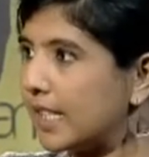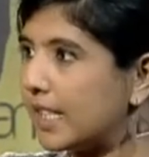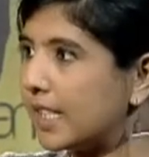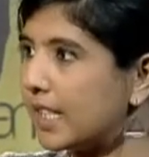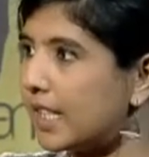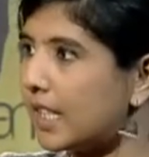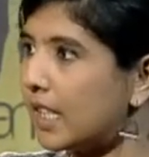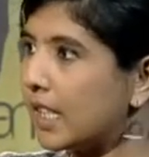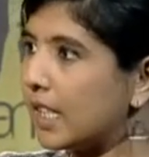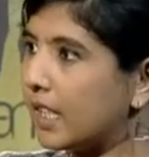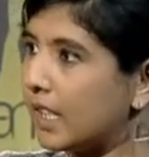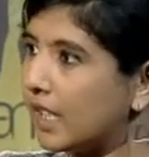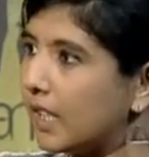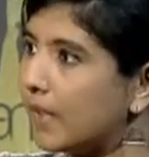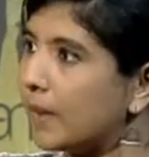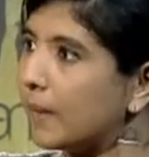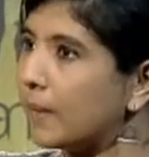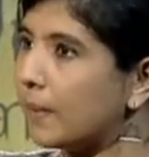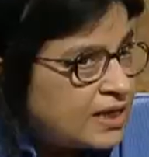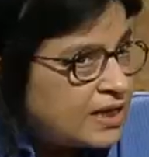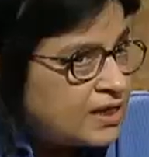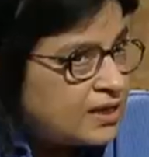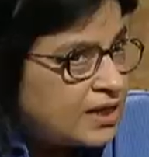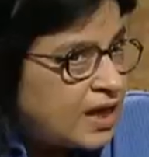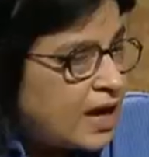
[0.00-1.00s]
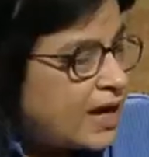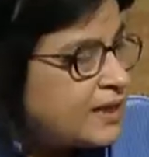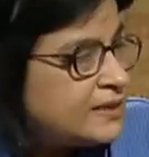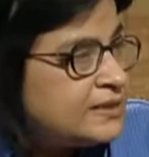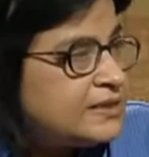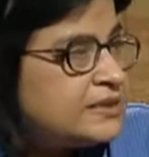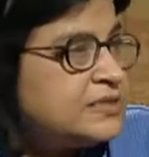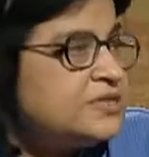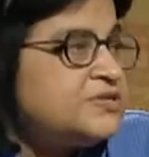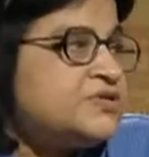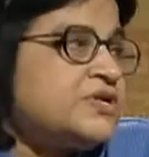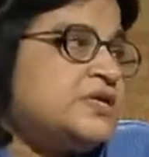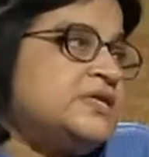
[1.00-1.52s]
Well, I was saying I
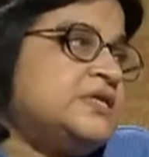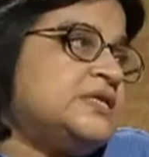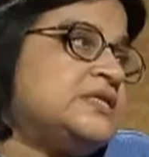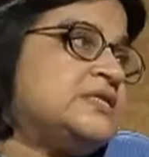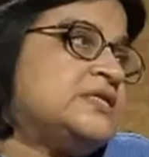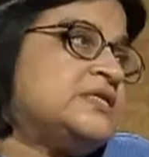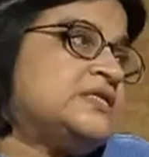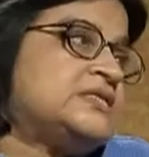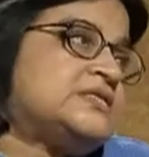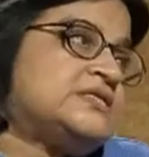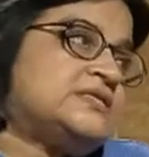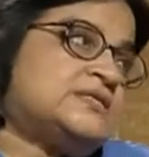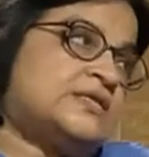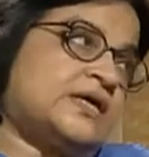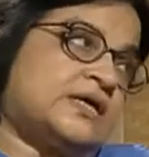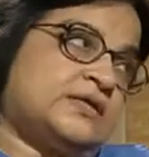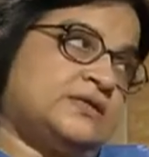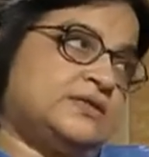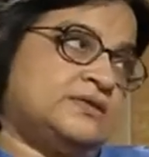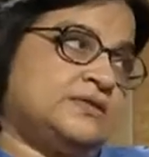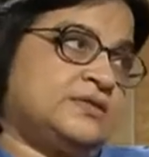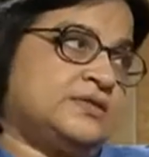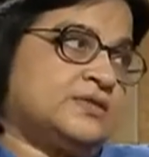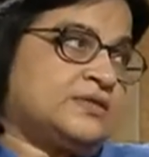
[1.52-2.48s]
didn't really decide.